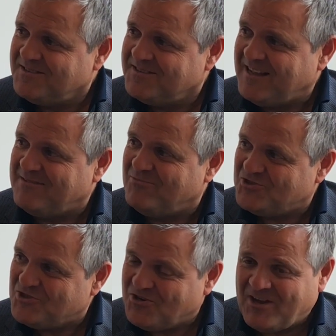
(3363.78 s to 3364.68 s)
that
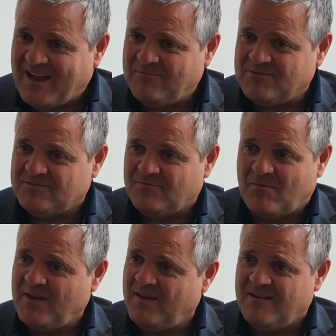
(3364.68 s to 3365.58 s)
positioning games
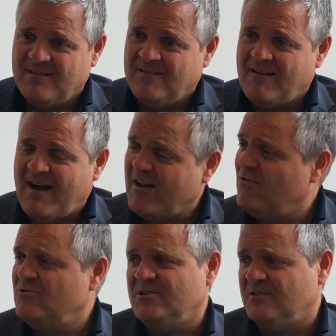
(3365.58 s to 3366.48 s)
for me are
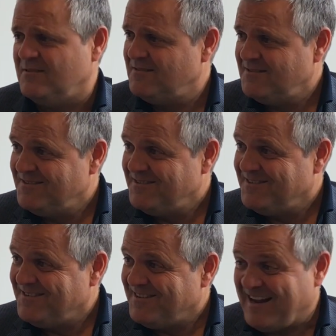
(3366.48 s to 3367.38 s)
crucial,
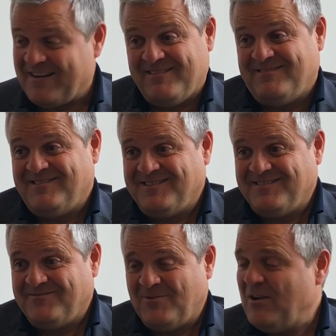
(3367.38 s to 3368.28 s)
are
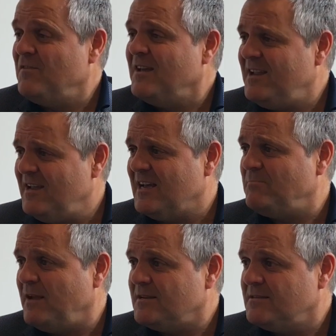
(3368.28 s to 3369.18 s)
one of the key
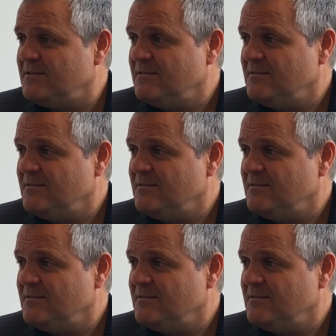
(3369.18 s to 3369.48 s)
aspects.